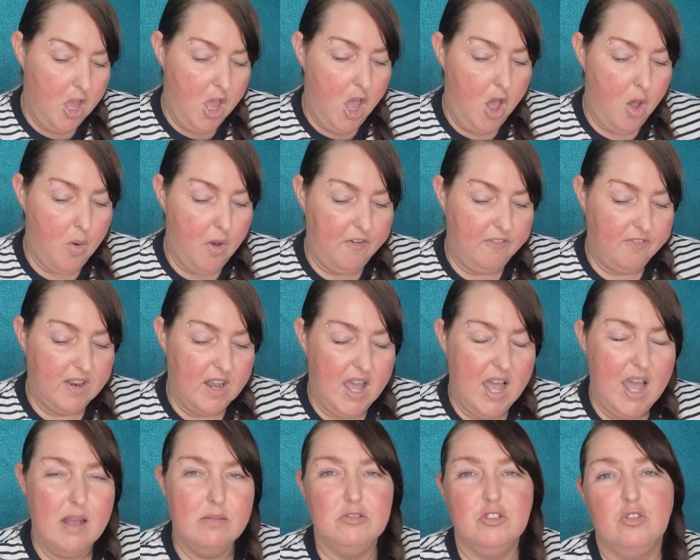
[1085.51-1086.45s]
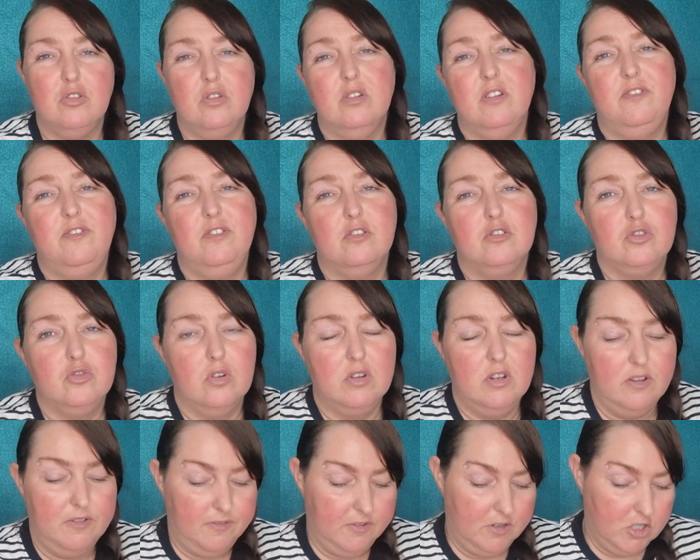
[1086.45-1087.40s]
However, I absolutely feel
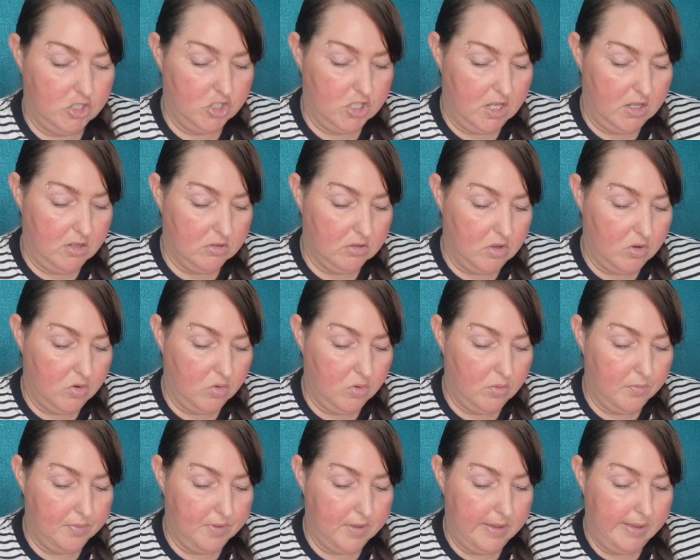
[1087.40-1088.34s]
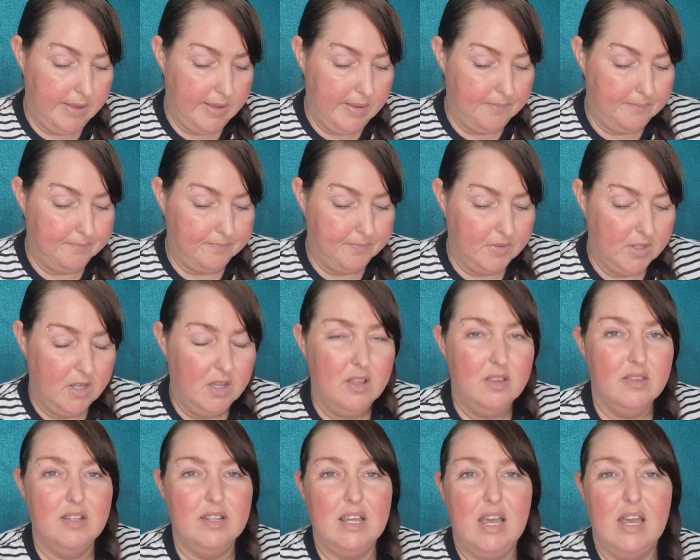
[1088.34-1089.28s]
sorry for her child. I hope that
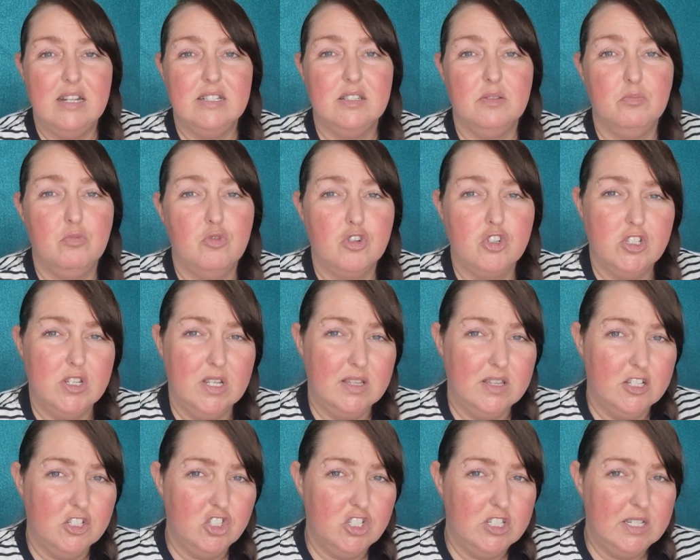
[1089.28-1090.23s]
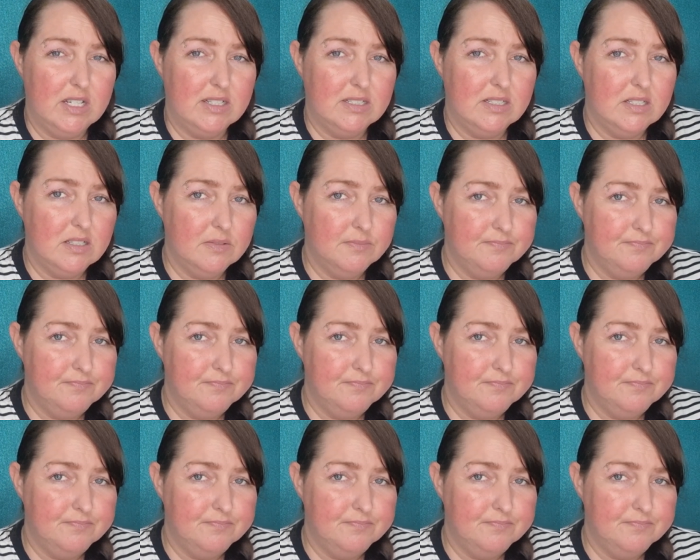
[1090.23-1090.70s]
the dad's more sane than she is.